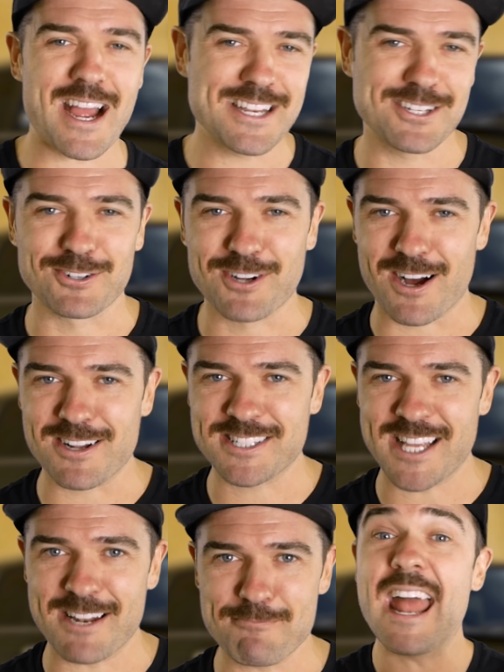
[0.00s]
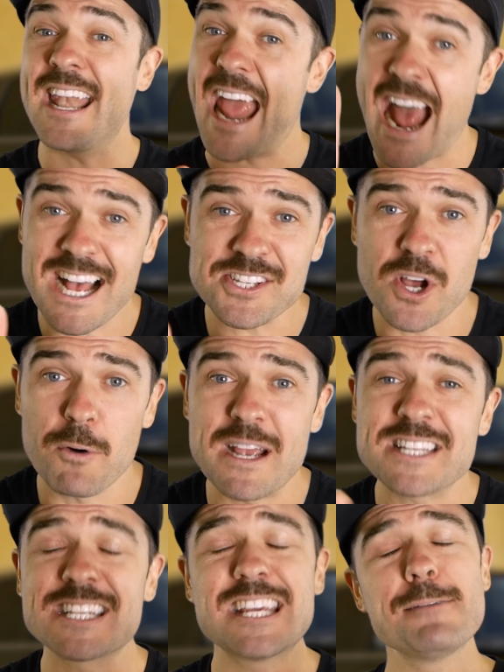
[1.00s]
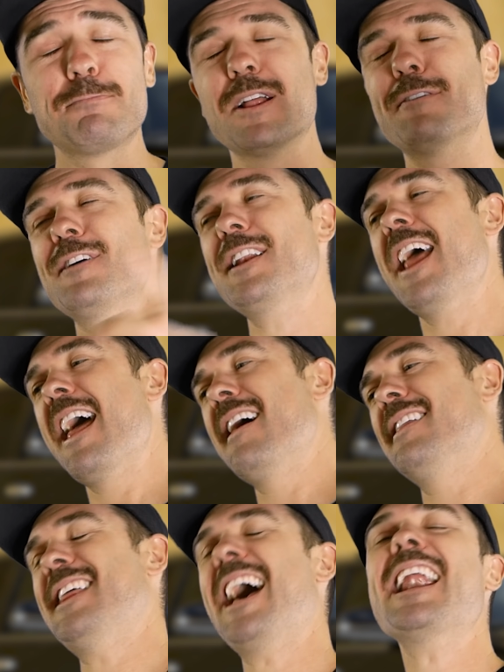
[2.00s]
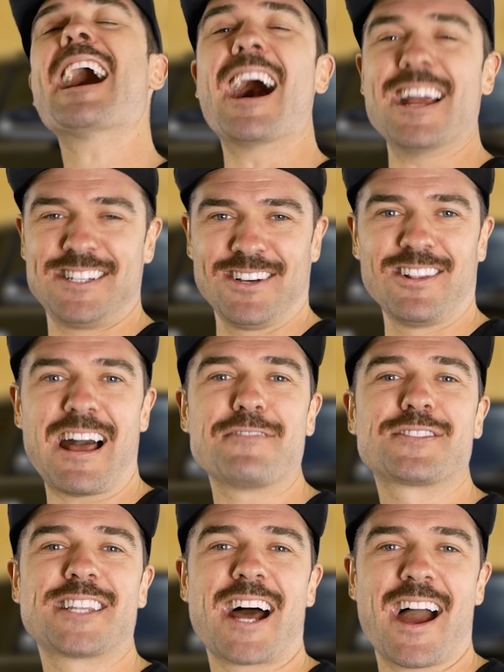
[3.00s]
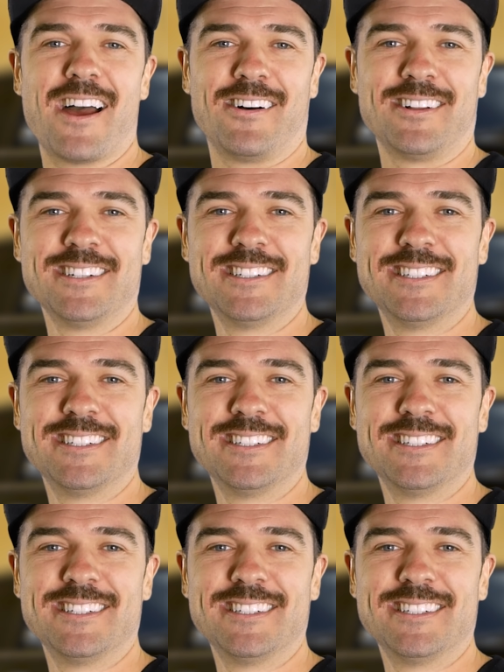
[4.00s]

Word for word: Ideal content. And as always, keep living that Ideal lifestyle.